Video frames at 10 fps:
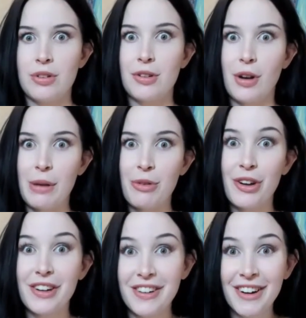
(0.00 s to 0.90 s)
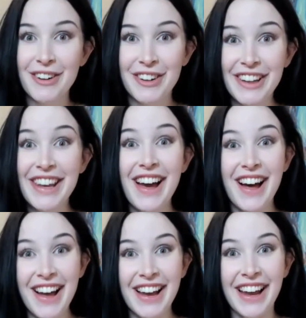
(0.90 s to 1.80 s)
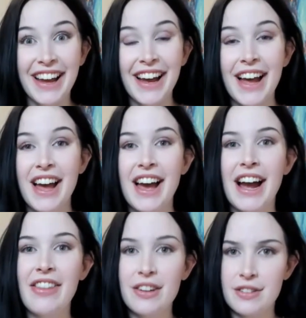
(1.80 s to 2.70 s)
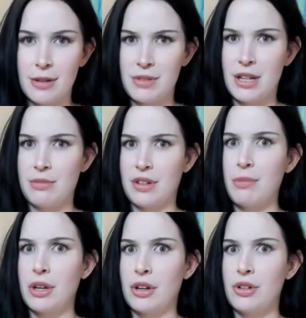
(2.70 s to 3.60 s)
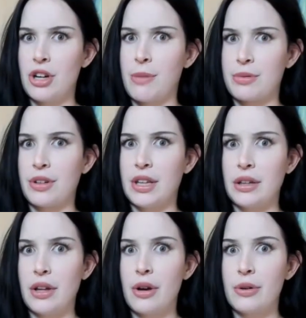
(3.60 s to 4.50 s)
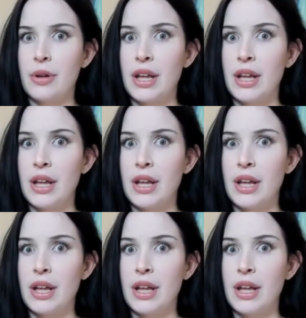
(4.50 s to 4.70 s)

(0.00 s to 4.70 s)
So I'm going to talk really high, and then sometimes I'm going to drop really low.